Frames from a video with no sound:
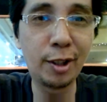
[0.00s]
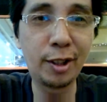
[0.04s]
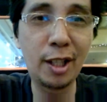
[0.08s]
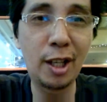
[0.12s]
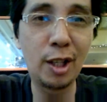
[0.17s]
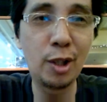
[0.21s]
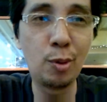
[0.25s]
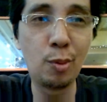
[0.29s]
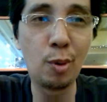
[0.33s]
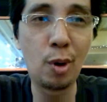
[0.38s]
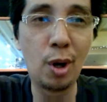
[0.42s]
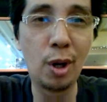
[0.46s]

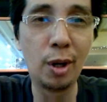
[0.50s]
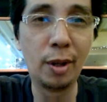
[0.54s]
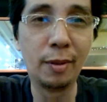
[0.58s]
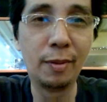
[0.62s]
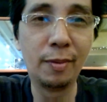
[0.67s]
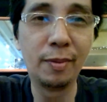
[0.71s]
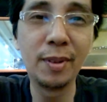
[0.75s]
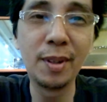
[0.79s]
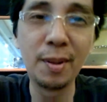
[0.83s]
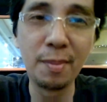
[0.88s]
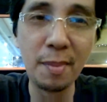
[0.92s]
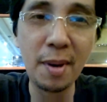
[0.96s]
tell you all
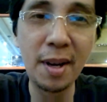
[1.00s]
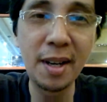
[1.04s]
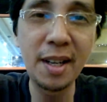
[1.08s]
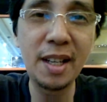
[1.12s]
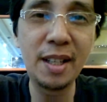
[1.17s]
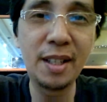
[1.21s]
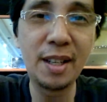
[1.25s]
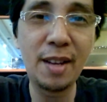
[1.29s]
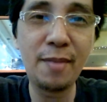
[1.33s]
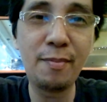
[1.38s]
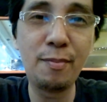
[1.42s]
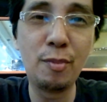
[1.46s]
the Money
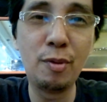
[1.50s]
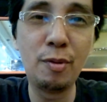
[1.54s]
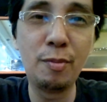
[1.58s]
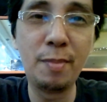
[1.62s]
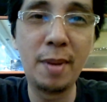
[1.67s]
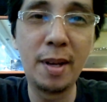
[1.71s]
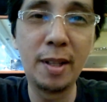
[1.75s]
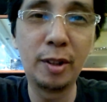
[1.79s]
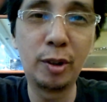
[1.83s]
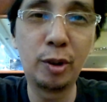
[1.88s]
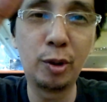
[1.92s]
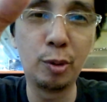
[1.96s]
and Life
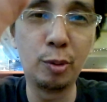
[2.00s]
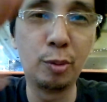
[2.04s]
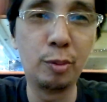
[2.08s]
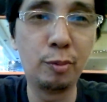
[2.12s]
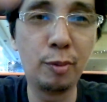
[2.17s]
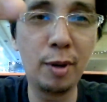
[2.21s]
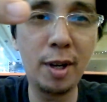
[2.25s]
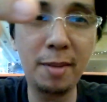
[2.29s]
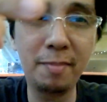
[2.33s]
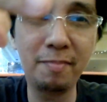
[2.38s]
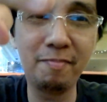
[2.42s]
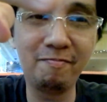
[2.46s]
Movement too.
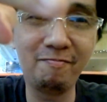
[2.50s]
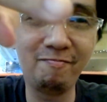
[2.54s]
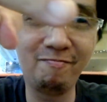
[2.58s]
Well,